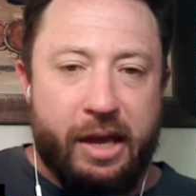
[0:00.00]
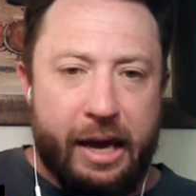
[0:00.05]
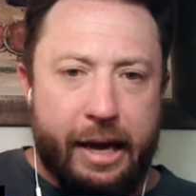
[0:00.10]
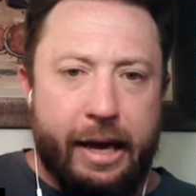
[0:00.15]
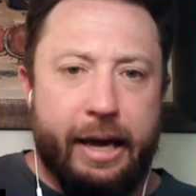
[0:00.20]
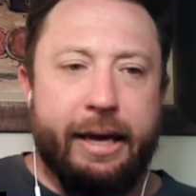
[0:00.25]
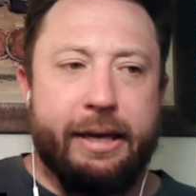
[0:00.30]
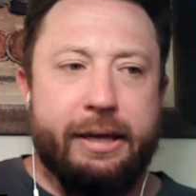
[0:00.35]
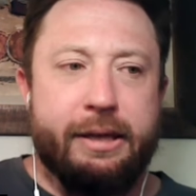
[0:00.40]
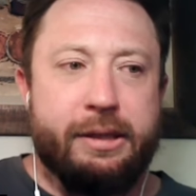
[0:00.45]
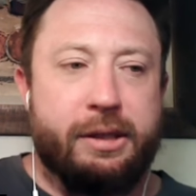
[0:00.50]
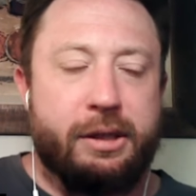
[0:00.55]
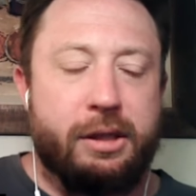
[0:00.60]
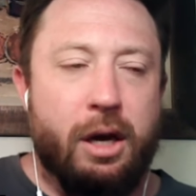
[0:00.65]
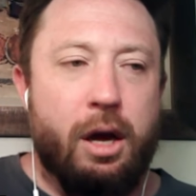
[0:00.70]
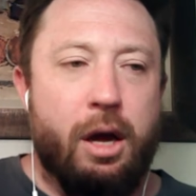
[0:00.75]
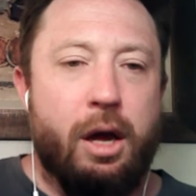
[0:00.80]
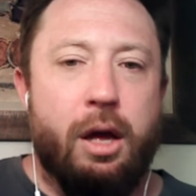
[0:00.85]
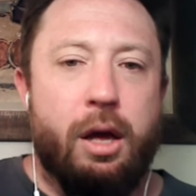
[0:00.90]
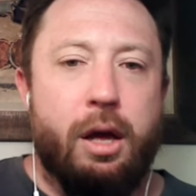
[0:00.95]
is
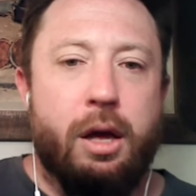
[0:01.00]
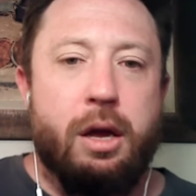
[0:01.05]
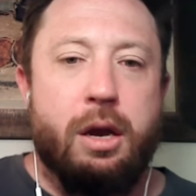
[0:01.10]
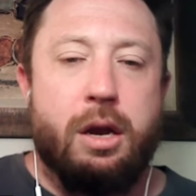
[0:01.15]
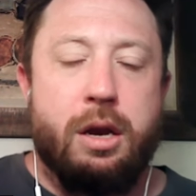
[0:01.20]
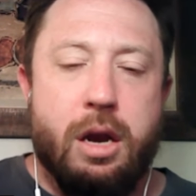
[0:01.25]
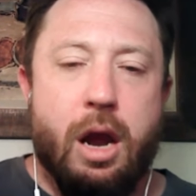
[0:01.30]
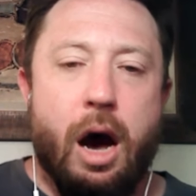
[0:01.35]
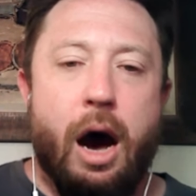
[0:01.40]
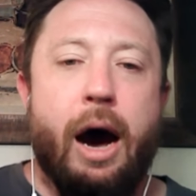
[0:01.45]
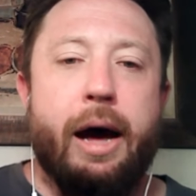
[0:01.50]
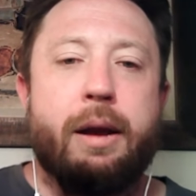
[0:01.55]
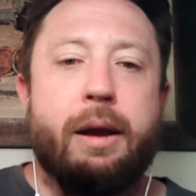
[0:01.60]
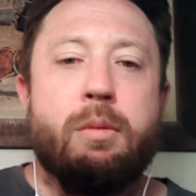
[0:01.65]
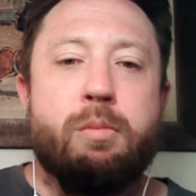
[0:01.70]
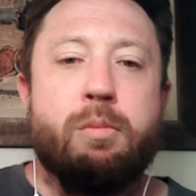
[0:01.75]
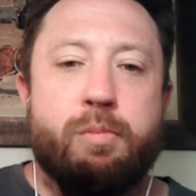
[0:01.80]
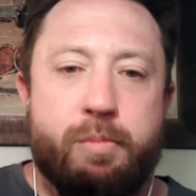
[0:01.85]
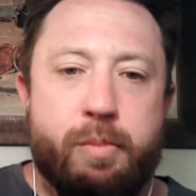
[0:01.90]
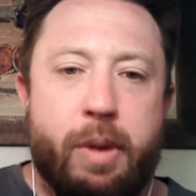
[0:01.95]

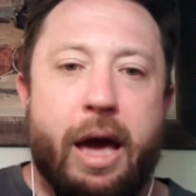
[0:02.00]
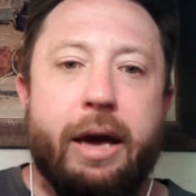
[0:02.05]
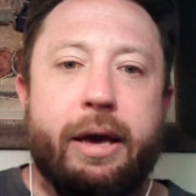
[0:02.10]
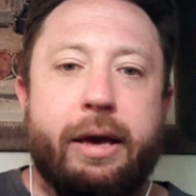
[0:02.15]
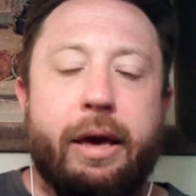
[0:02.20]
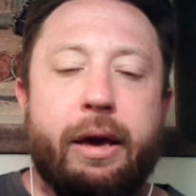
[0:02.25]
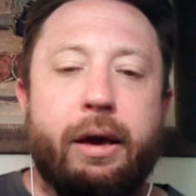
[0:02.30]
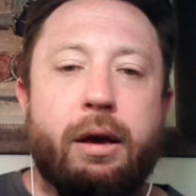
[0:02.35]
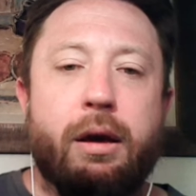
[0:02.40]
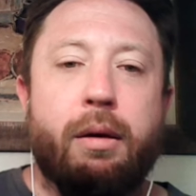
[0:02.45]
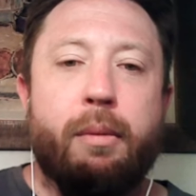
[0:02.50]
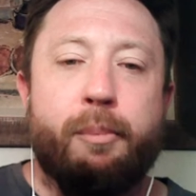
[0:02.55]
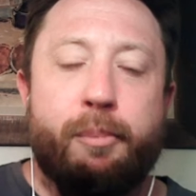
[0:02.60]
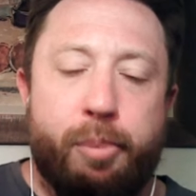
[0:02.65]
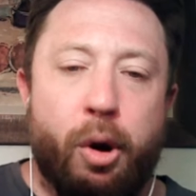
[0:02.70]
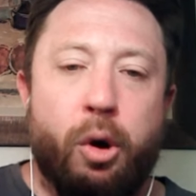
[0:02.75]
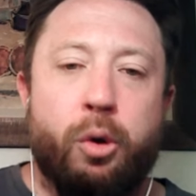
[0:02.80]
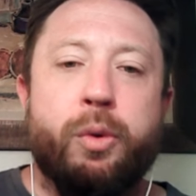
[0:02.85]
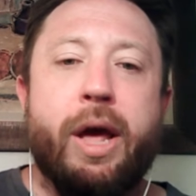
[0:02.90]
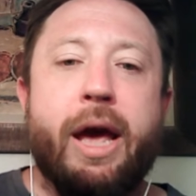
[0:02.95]
not making
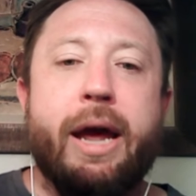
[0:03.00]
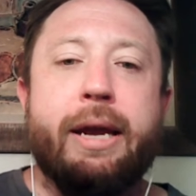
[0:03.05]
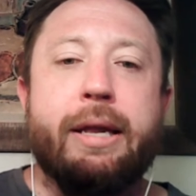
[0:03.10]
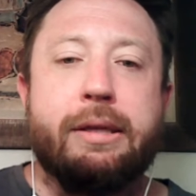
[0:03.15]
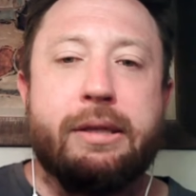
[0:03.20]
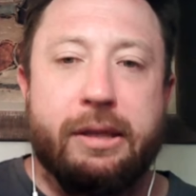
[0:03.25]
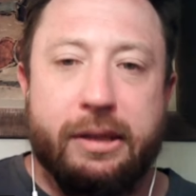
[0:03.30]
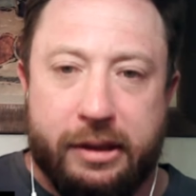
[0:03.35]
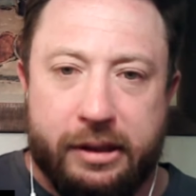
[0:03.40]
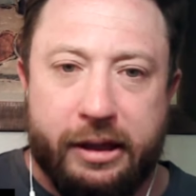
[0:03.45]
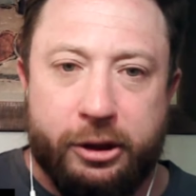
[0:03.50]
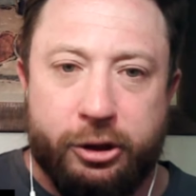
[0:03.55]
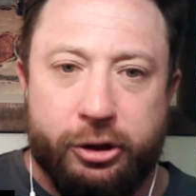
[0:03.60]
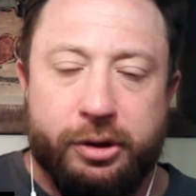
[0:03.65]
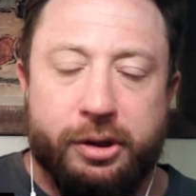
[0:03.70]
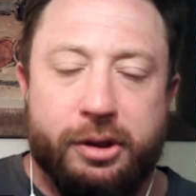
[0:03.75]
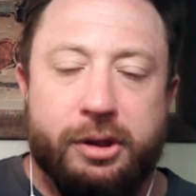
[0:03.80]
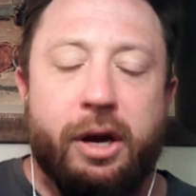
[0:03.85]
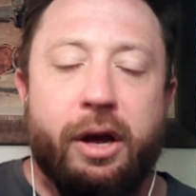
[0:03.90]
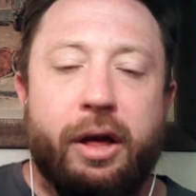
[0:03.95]
boneheaded
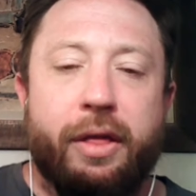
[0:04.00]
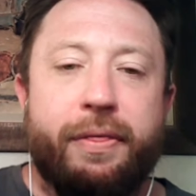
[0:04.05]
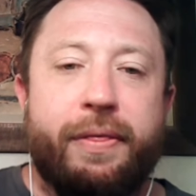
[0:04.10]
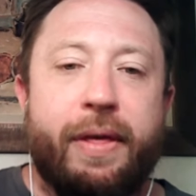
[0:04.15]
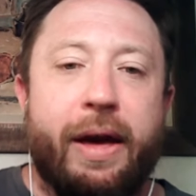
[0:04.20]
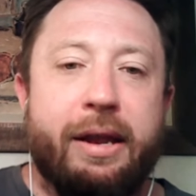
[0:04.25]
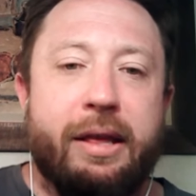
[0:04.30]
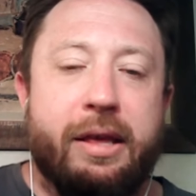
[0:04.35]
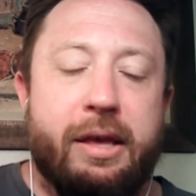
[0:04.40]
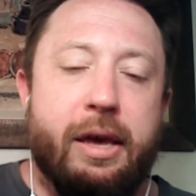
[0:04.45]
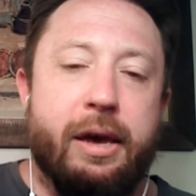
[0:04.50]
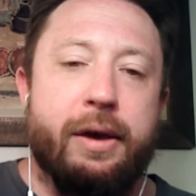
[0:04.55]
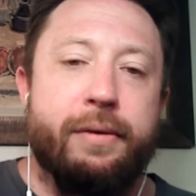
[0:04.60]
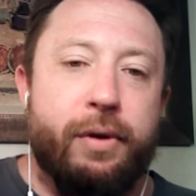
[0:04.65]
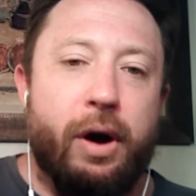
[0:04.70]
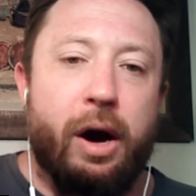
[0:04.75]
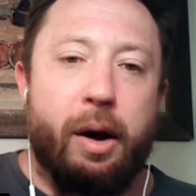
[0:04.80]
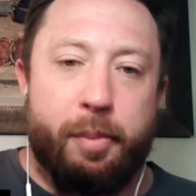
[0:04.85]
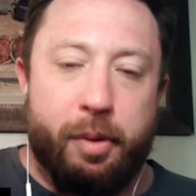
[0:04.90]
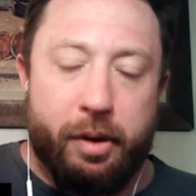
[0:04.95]
decisions that give
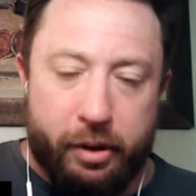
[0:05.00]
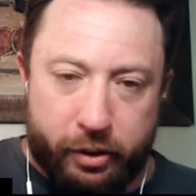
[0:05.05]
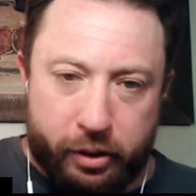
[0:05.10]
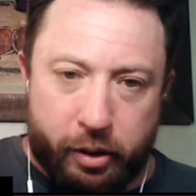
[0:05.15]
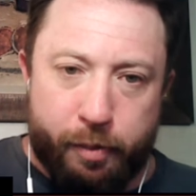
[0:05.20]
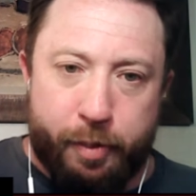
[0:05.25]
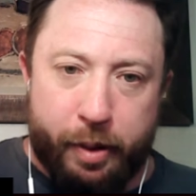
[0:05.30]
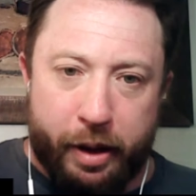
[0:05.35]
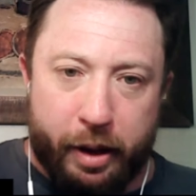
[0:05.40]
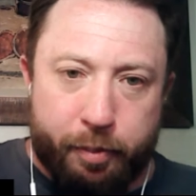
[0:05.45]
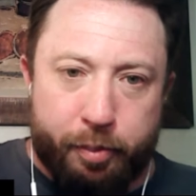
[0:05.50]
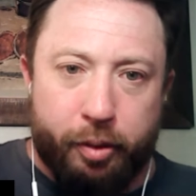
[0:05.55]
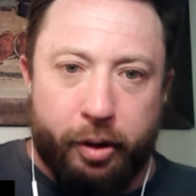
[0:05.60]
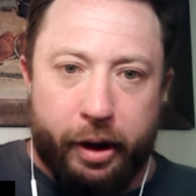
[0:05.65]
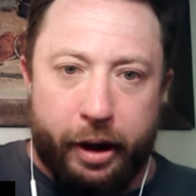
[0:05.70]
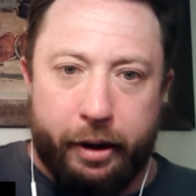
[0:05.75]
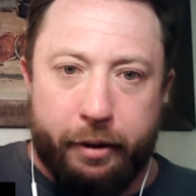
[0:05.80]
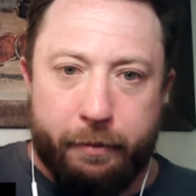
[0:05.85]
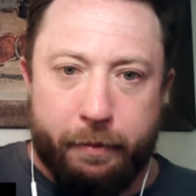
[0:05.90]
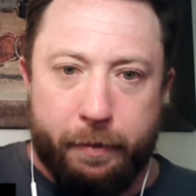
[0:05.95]
up the big play.